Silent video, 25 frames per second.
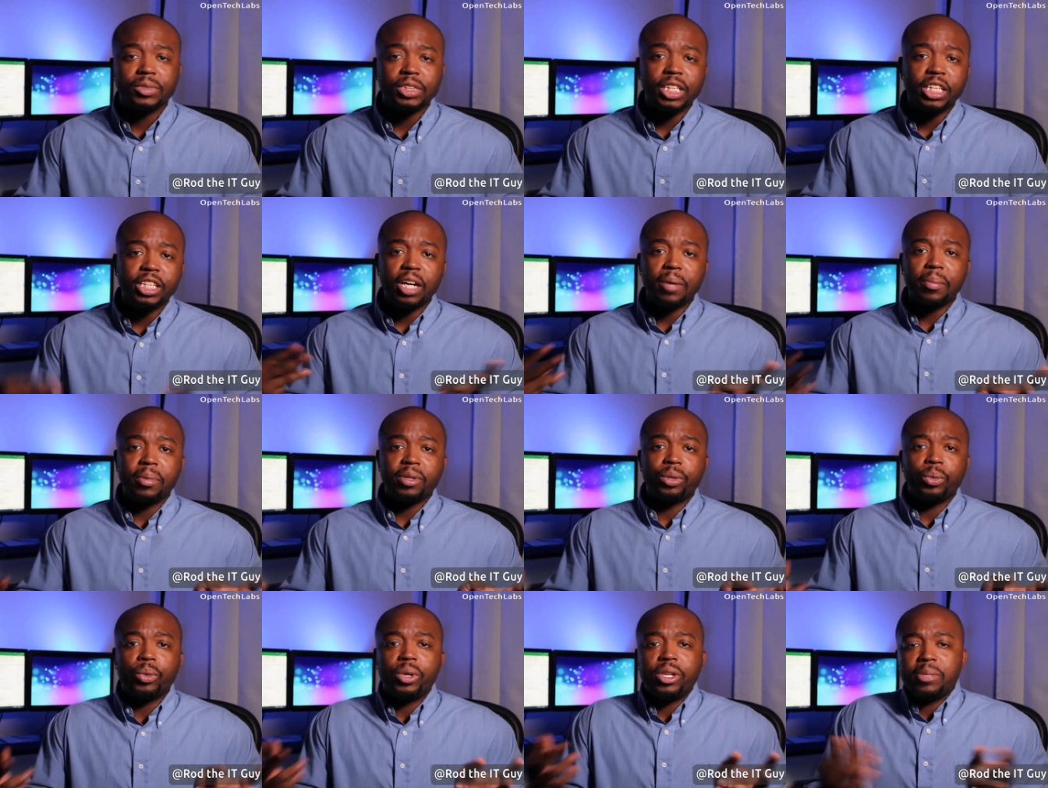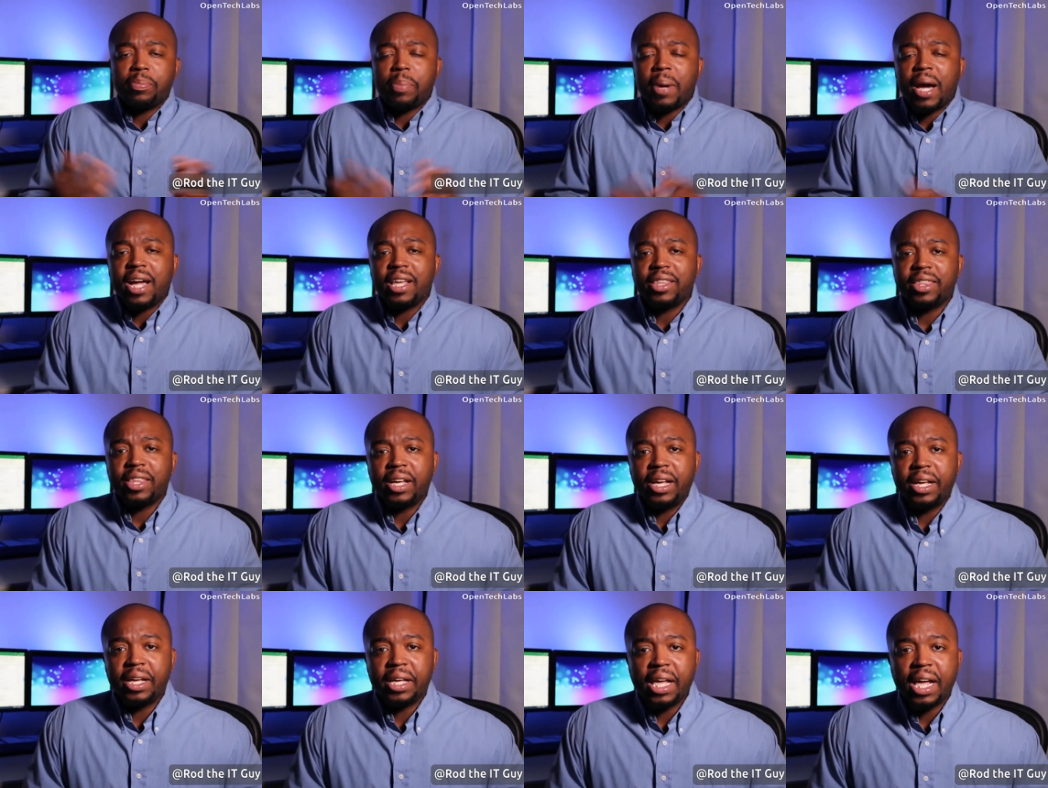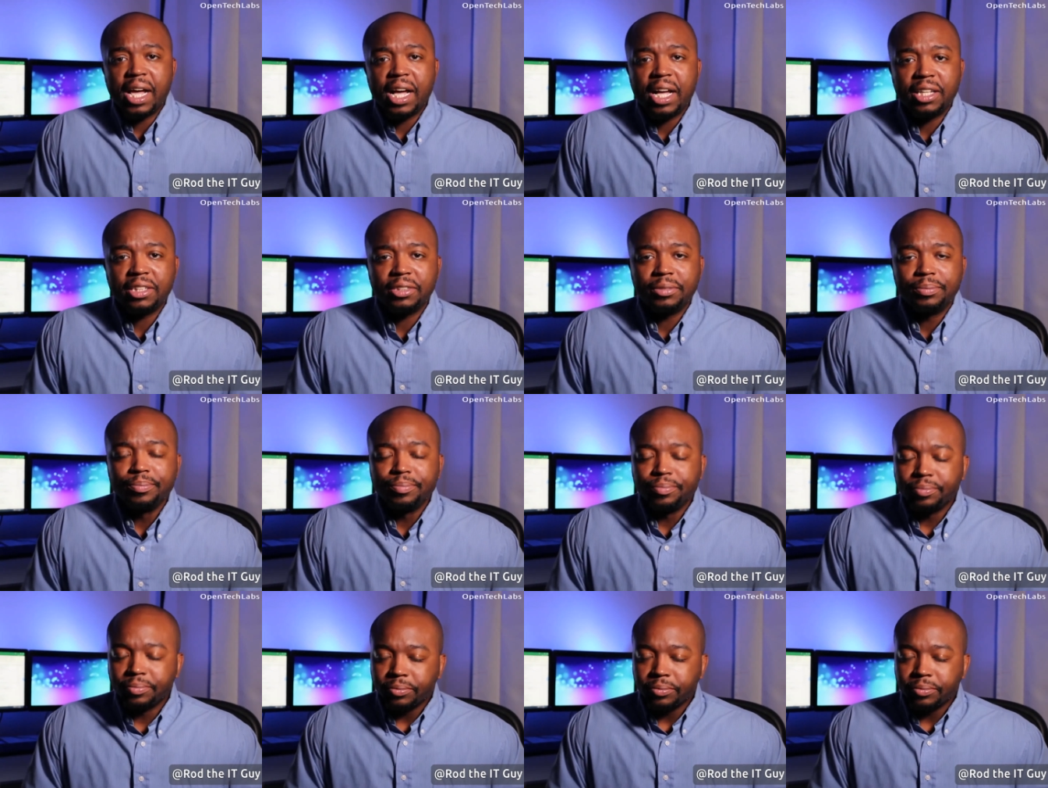And number 3 is Python, guys.